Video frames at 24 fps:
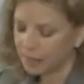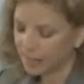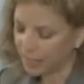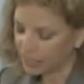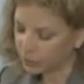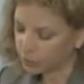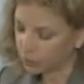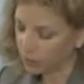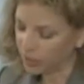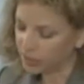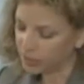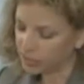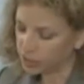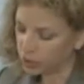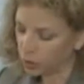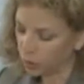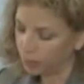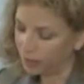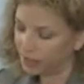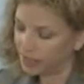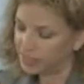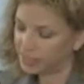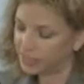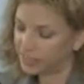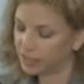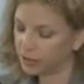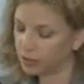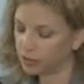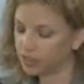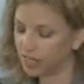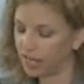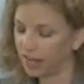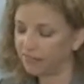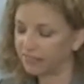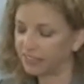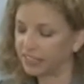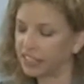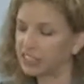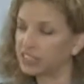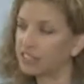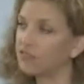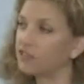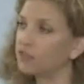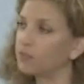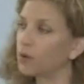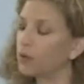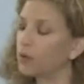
That's why so many seniors advocates have